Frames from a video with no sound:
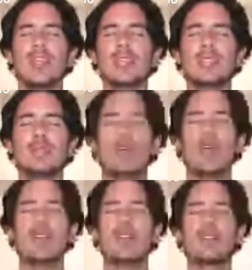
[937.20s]
Take a deep
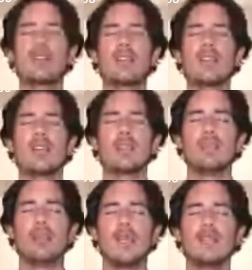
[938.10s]
breath,
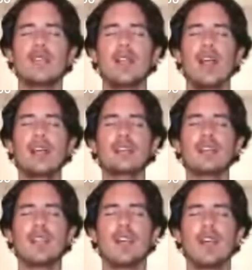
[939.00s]
bringing the light of the
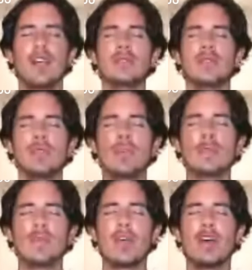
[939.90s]
I
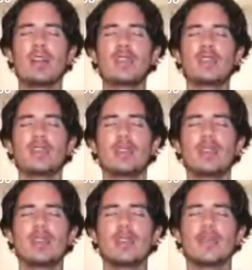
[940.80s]
am towards
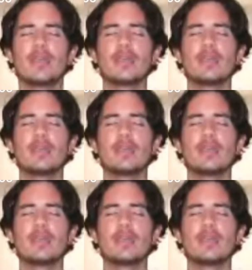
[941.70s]
my heart.